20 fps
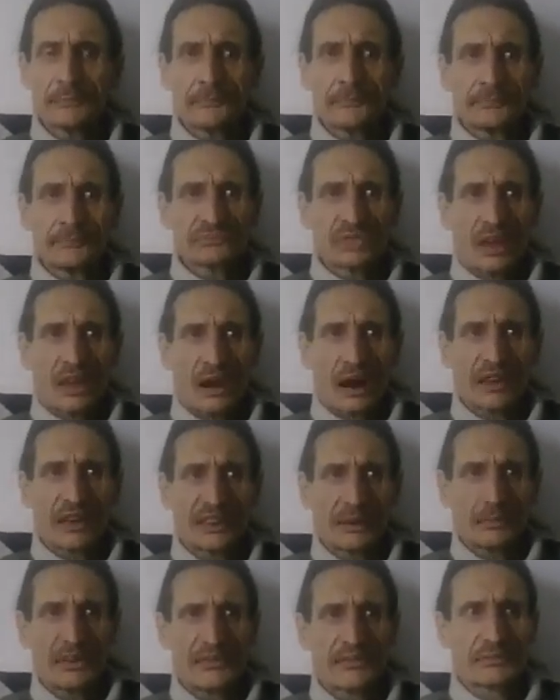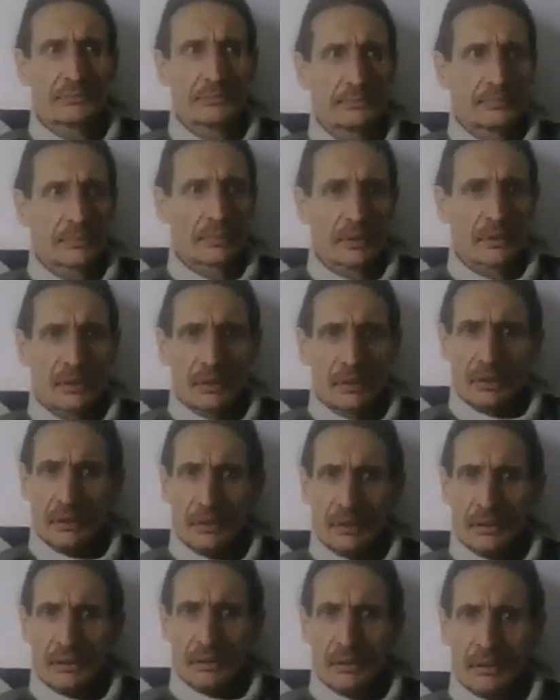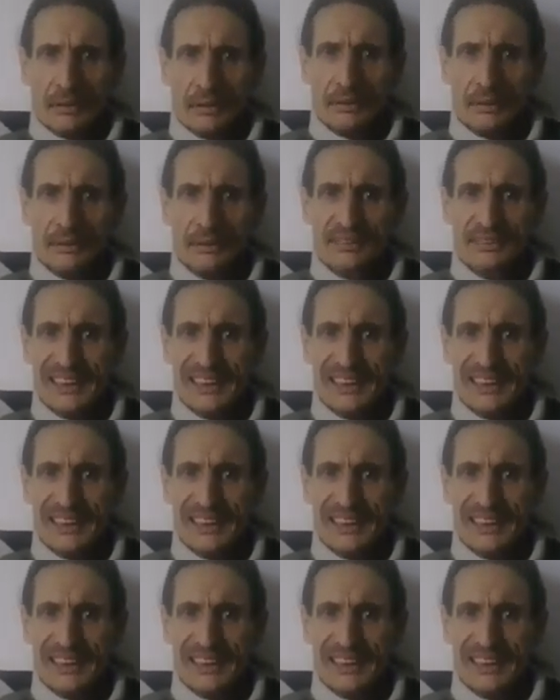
That's it. Every day is a school day.